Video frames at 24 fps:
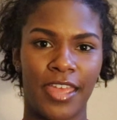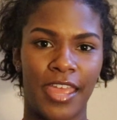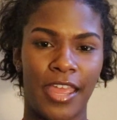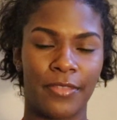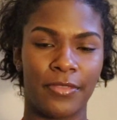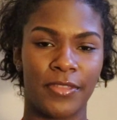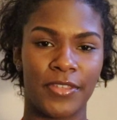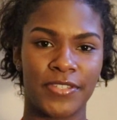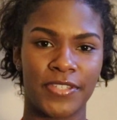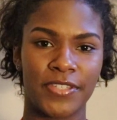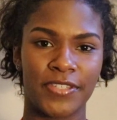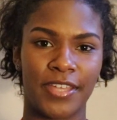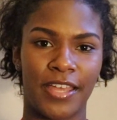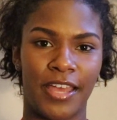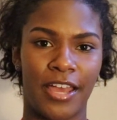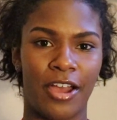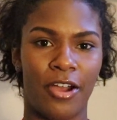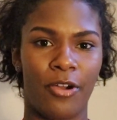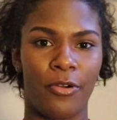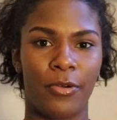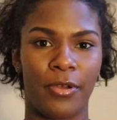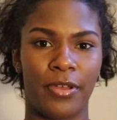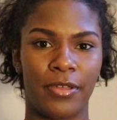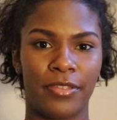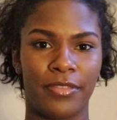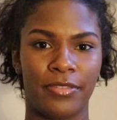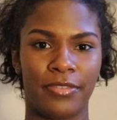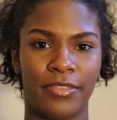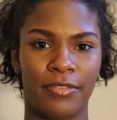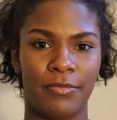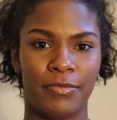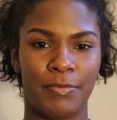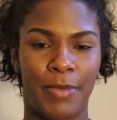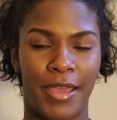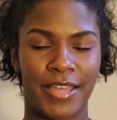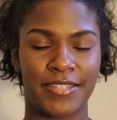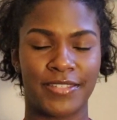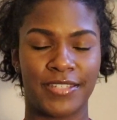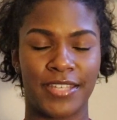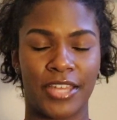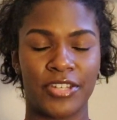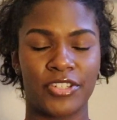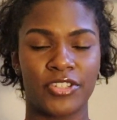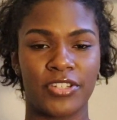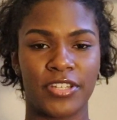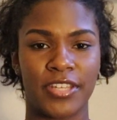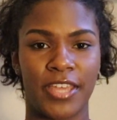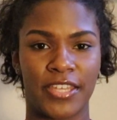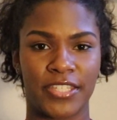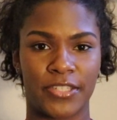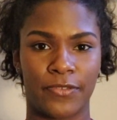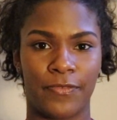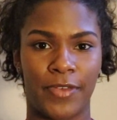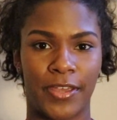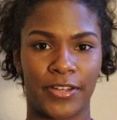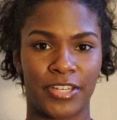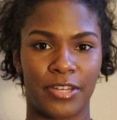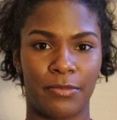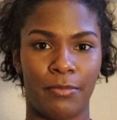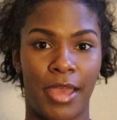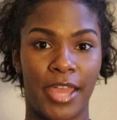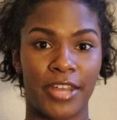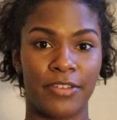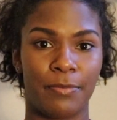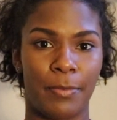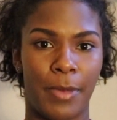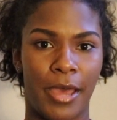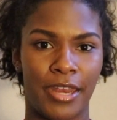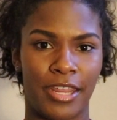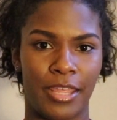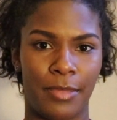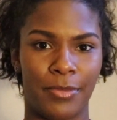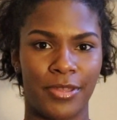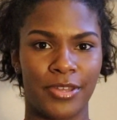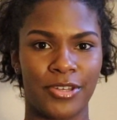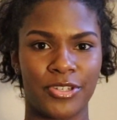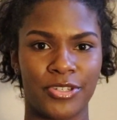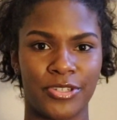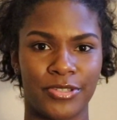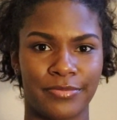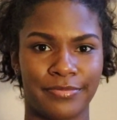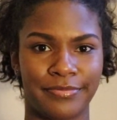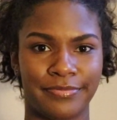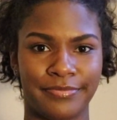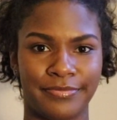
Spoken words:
and this is how my CHD has affected my body image.